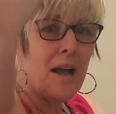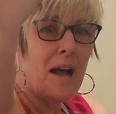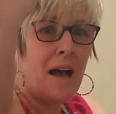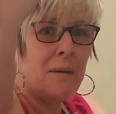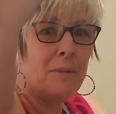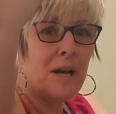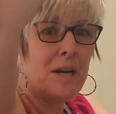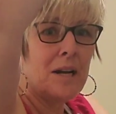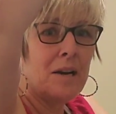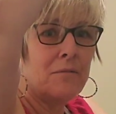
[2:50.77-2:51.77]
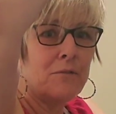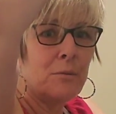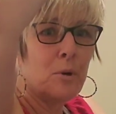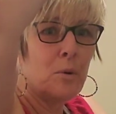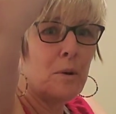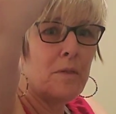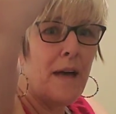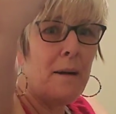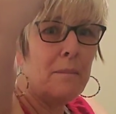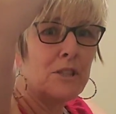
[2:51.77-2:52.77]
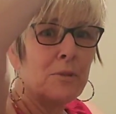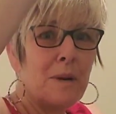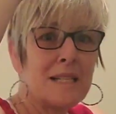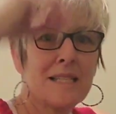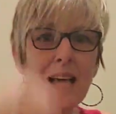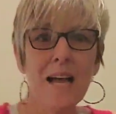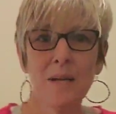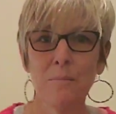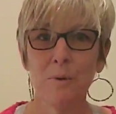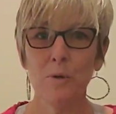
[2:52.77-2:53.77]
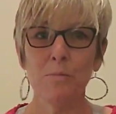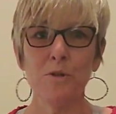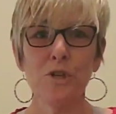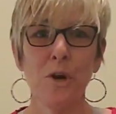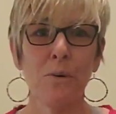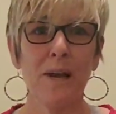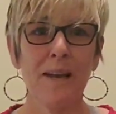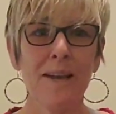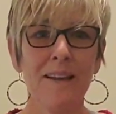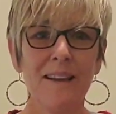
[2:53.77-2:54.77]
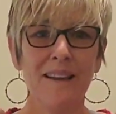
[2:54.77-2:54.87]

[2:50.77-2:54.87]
I'm not comfortable with that much of my side boob showing.